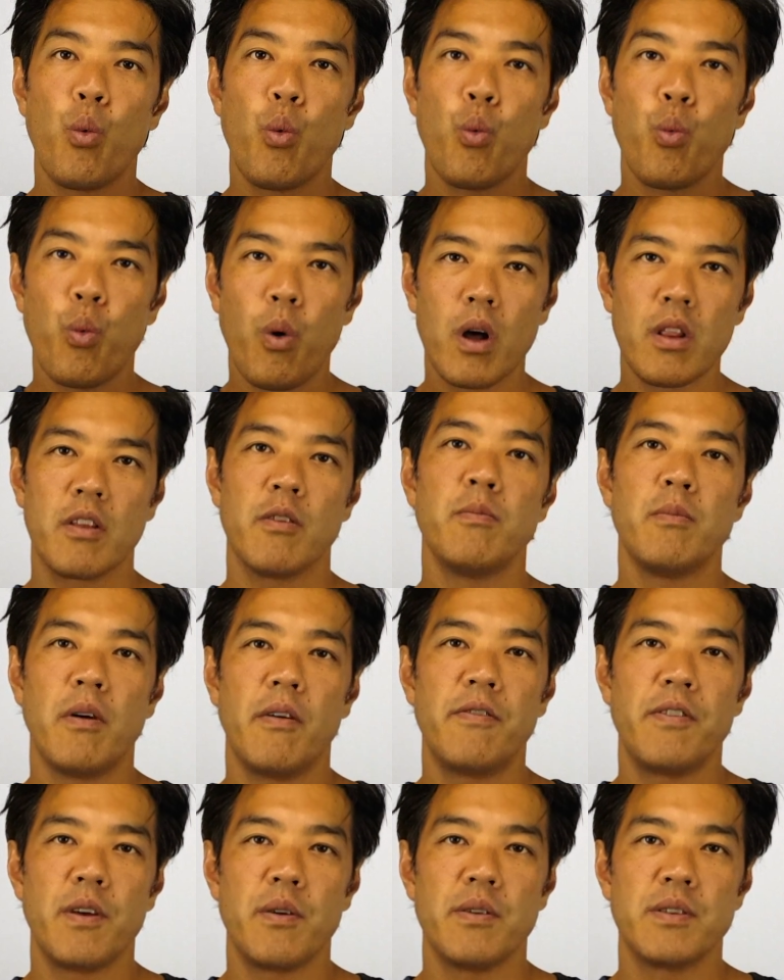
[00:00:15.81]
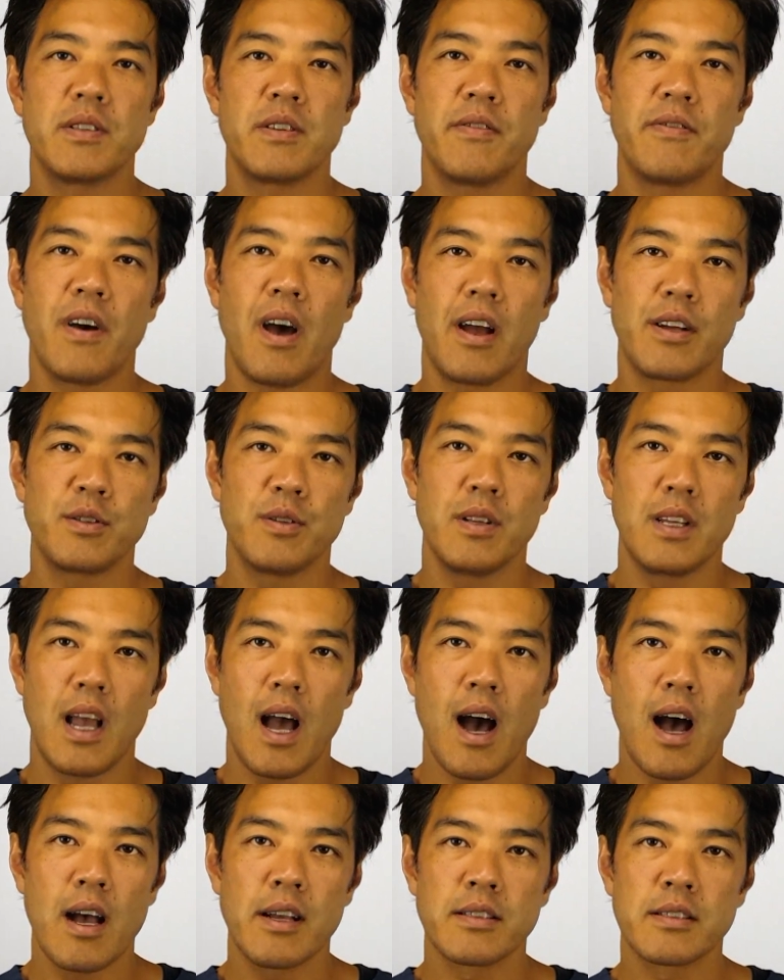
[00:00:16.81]
One of my viewers have actually
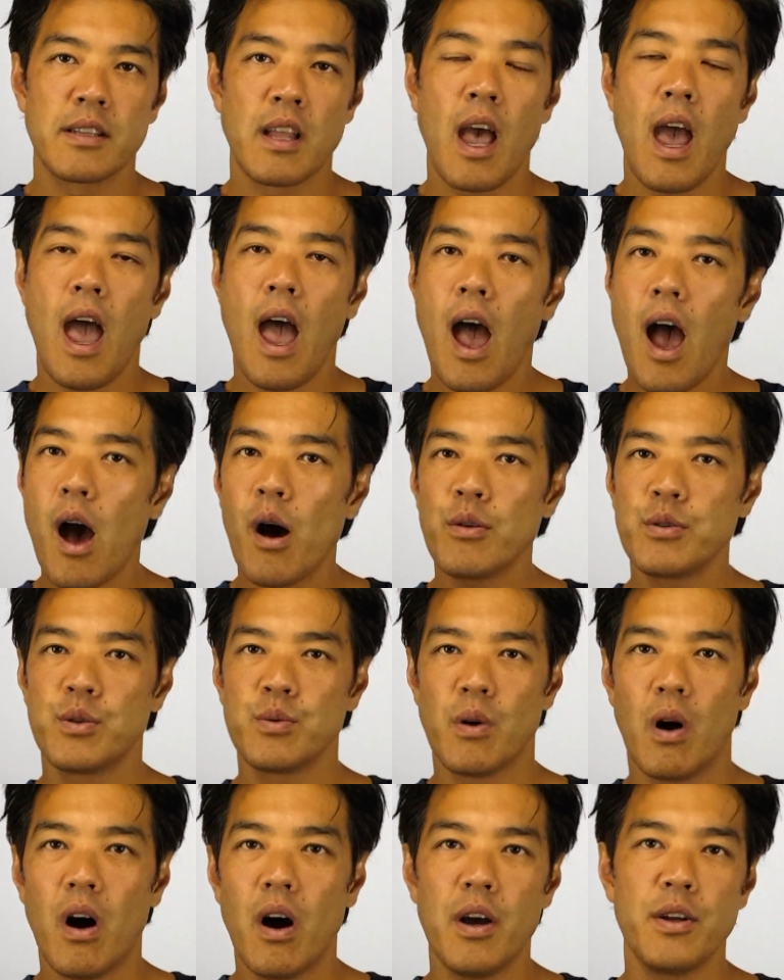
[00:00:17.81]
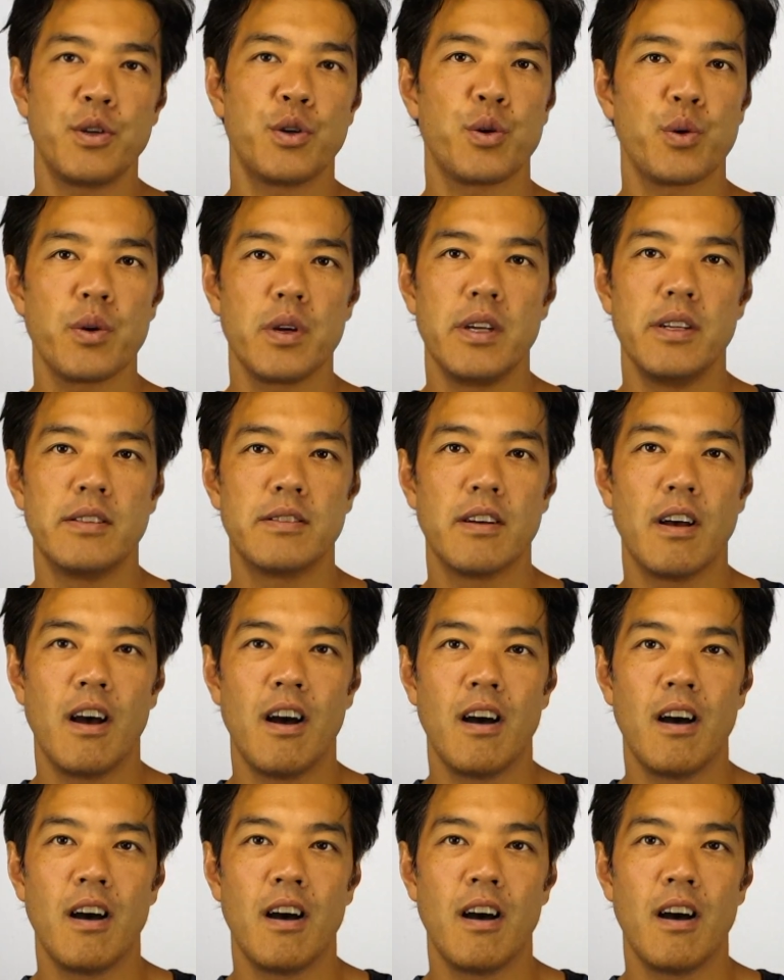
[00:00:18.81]
asked, how do I treat